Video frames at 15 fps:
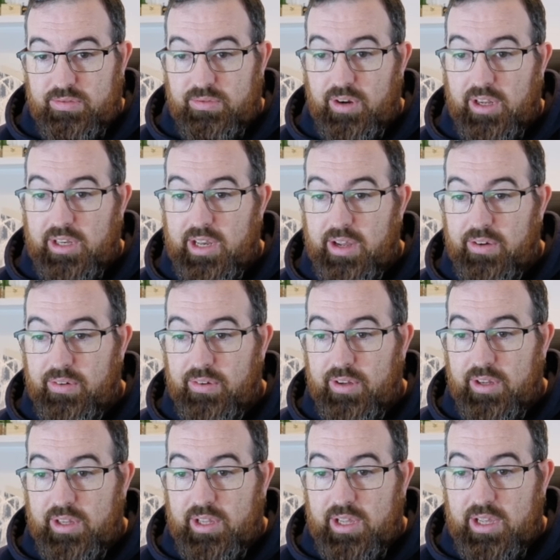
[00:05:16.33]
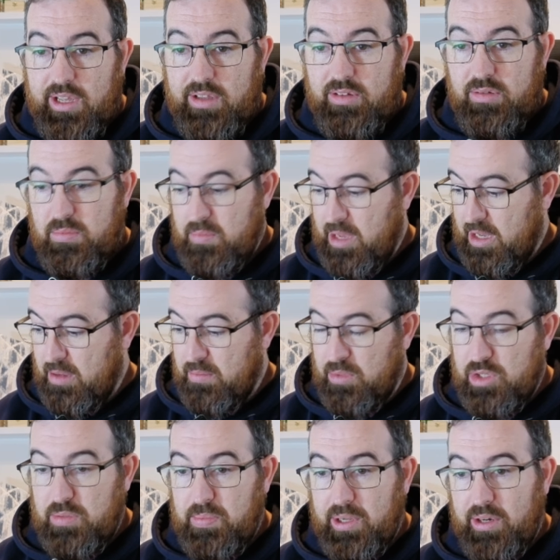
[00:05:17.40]
right now is make a
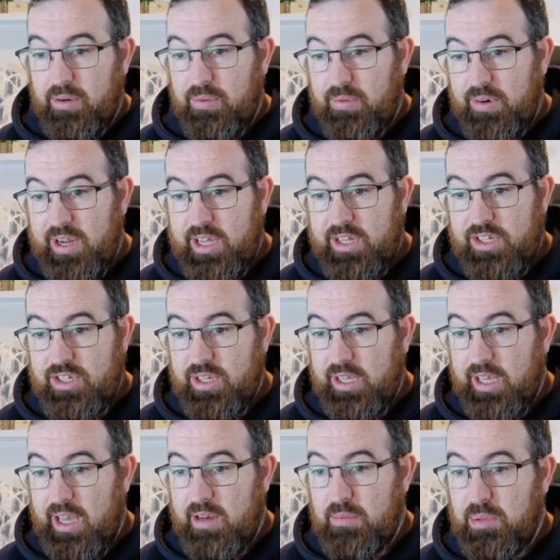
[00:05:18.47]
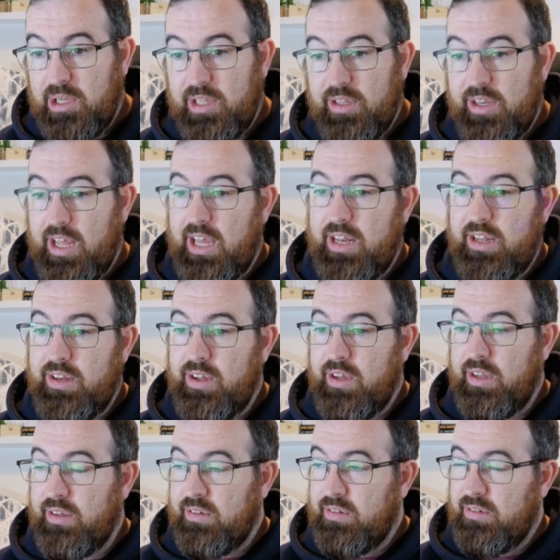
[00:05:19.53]
much bigger range. Again, bringing it to
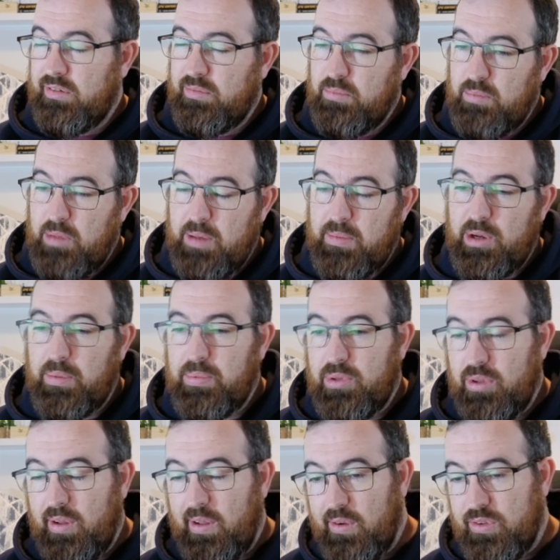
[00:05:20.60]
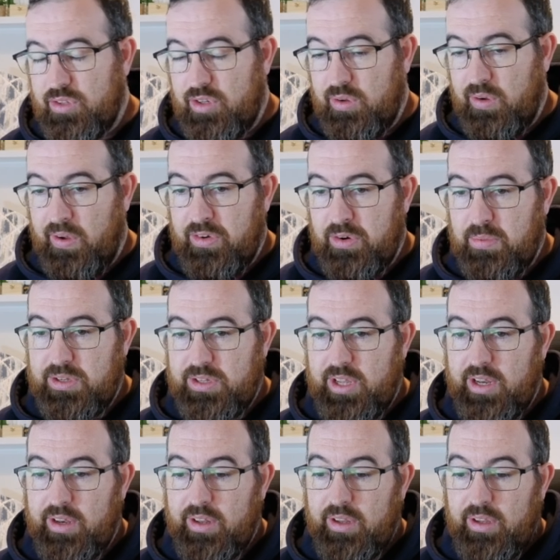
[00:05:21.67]
89, maybe up to closer to
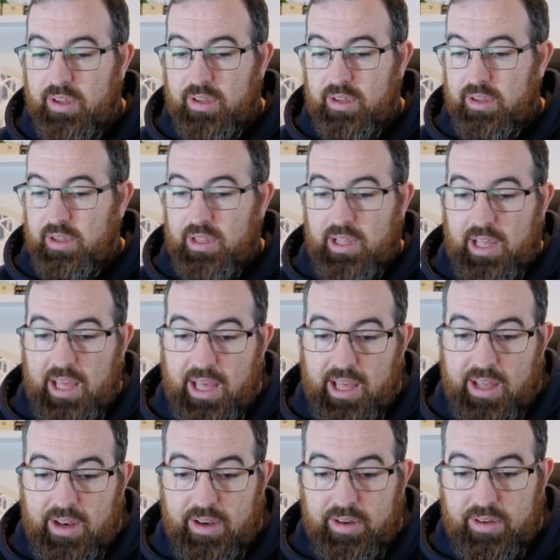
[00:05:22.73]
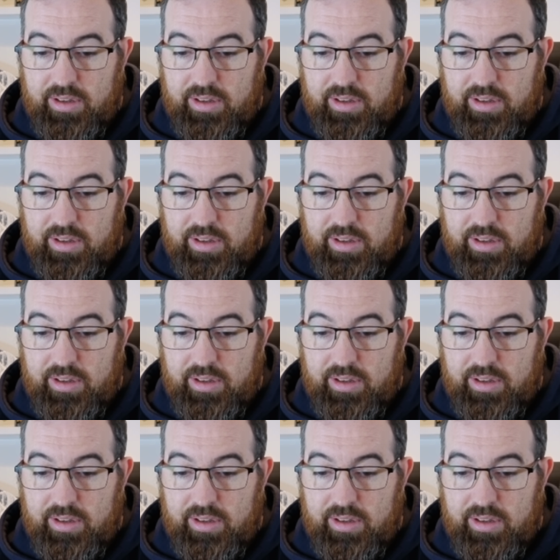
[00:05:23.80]
100%. And